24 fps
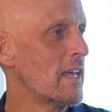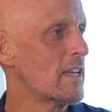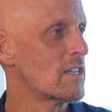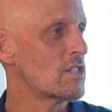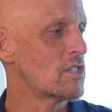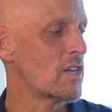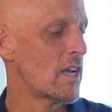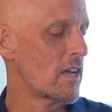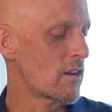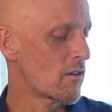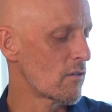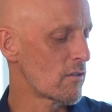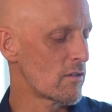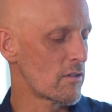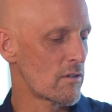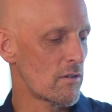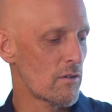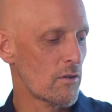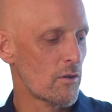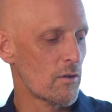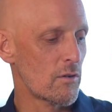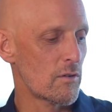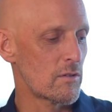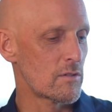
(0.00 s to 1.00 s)
and she had her
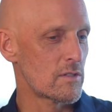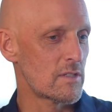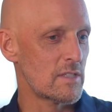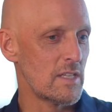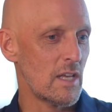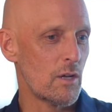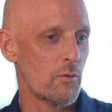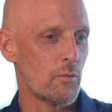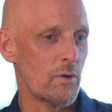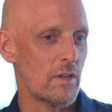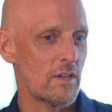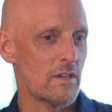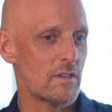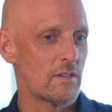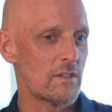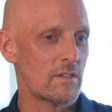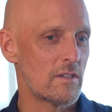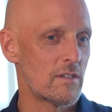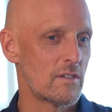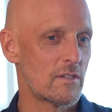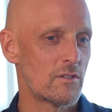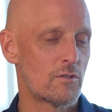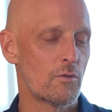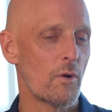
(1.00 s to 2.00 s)
little sequin
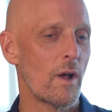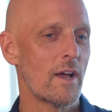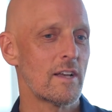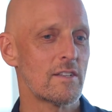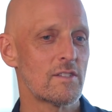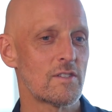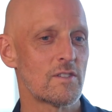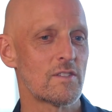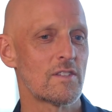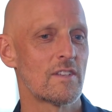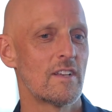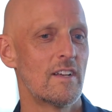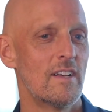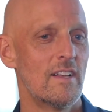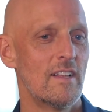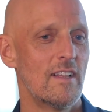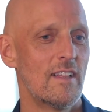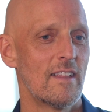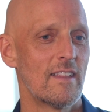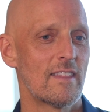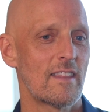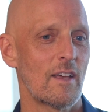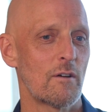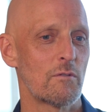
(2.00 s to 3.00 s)
dress
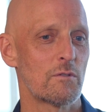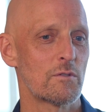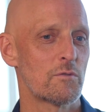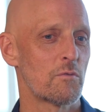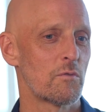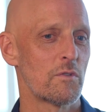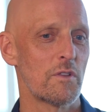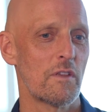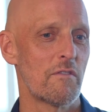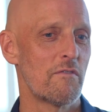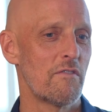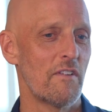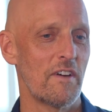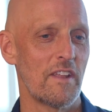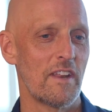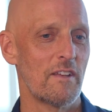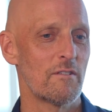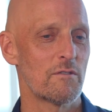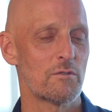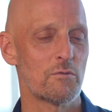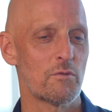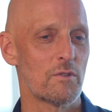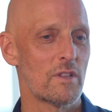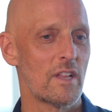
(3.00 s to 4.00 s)
that was really funny. It
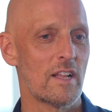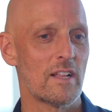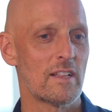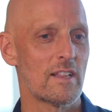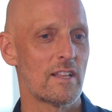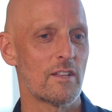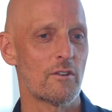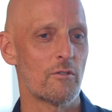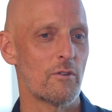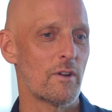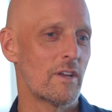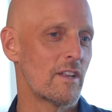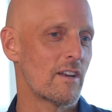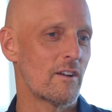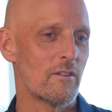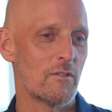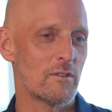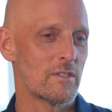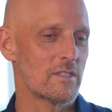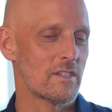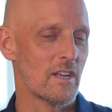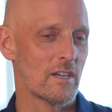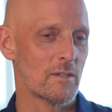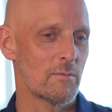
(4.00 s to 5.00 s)
was really glittery,
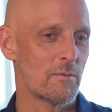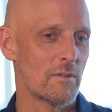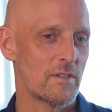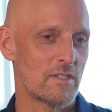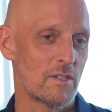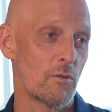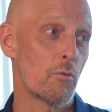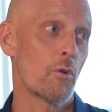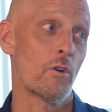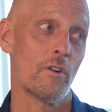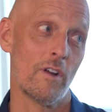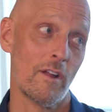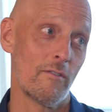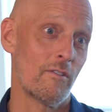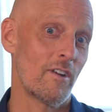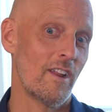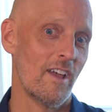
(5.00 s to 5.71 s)
she wore it every